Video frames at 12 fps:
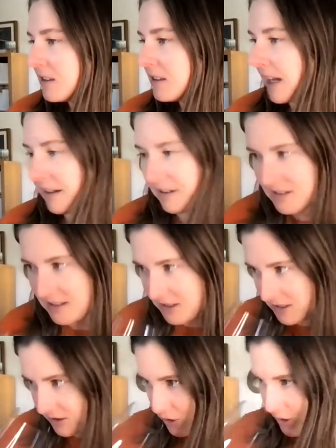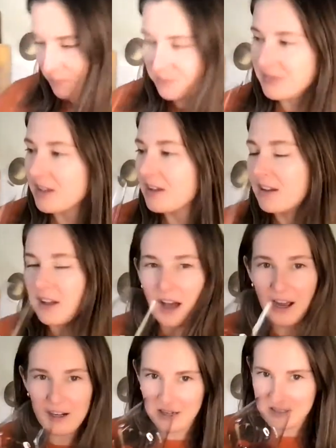yeah, I think that's a good start.
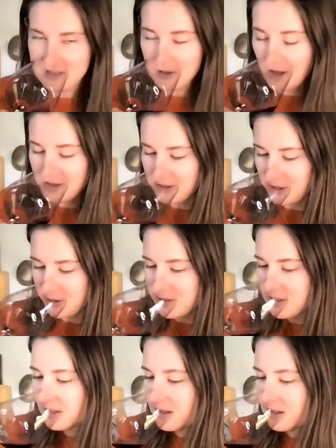All right, so on the nose.